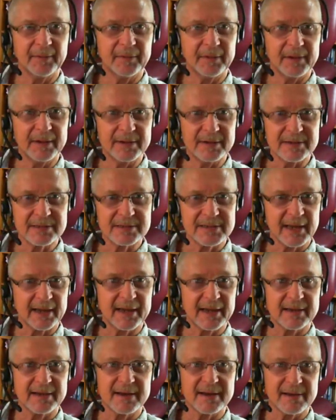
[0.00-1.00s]
is
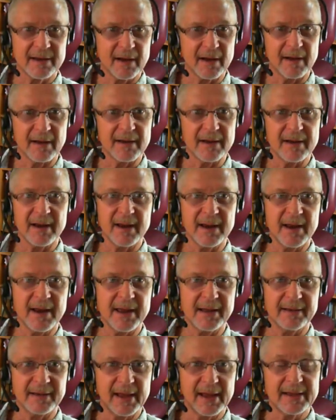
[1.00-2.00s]
second to none.
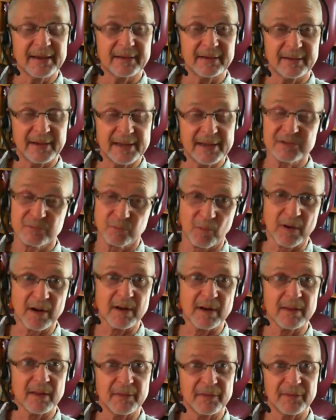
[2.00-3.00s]
And that's
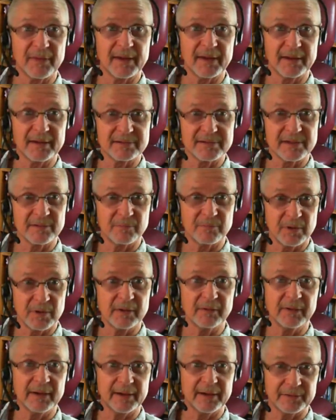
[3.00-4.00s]
one of the things that
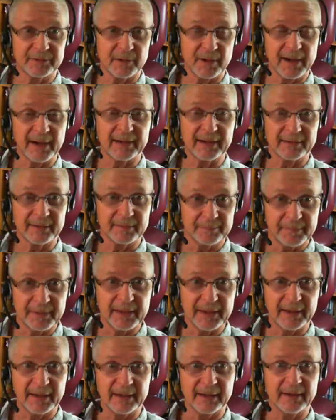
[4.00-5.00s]
really attracted
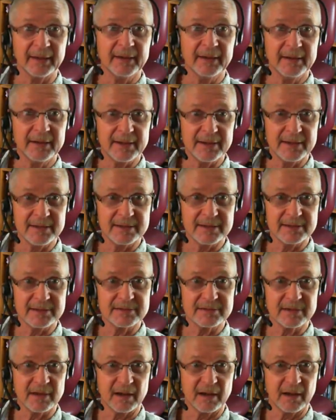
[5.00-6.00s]
me,
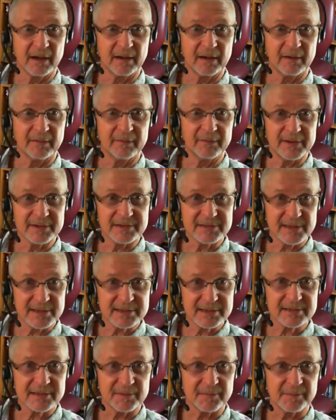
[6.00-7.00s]
is the
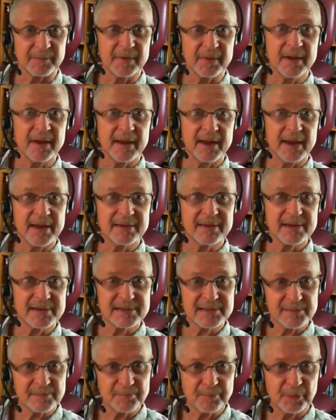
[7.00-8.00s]
system and the
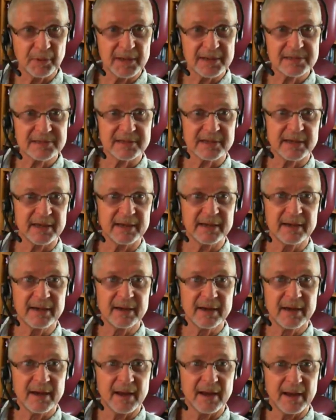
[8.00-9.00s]

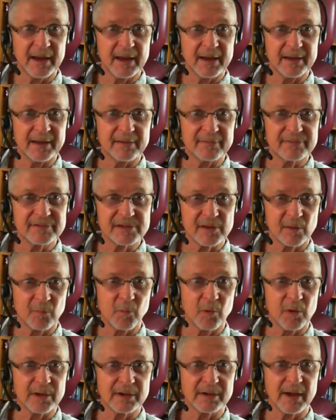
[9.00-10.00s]
simplicity. And if
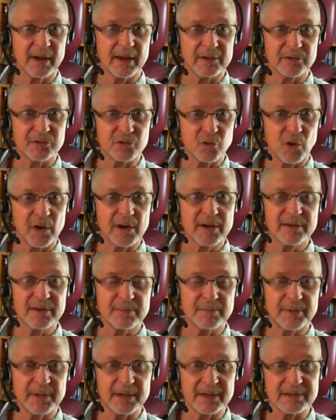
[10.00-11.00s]
someone joined
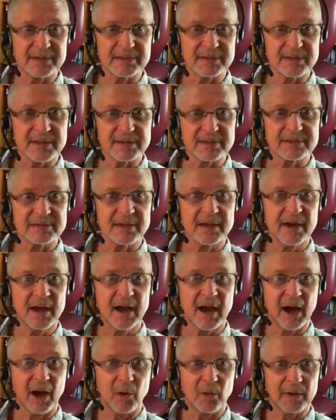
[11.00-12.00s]
the business,
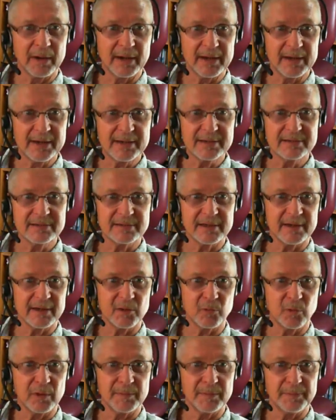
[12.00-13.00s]
how easy
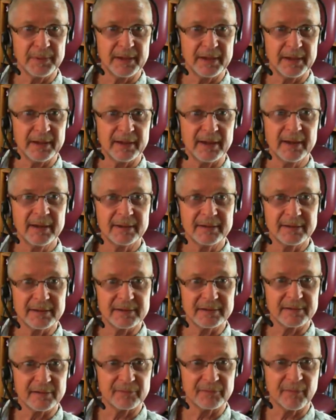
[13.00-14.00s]
it would be
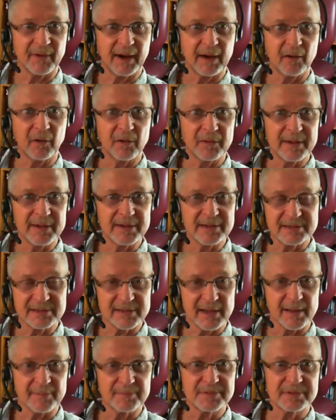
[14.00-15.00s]
to follow these
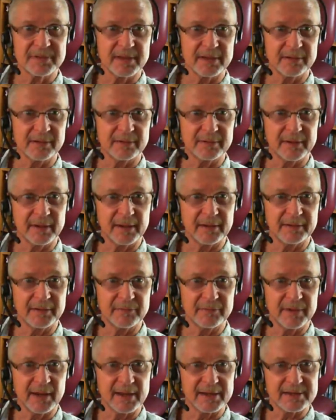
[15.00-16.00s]
steps that
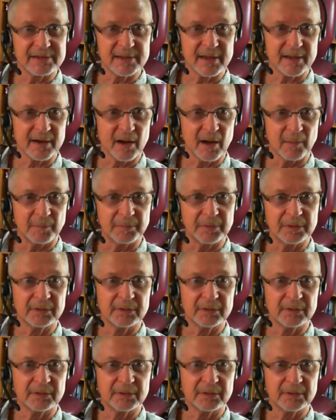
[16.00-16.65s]
you've got set up.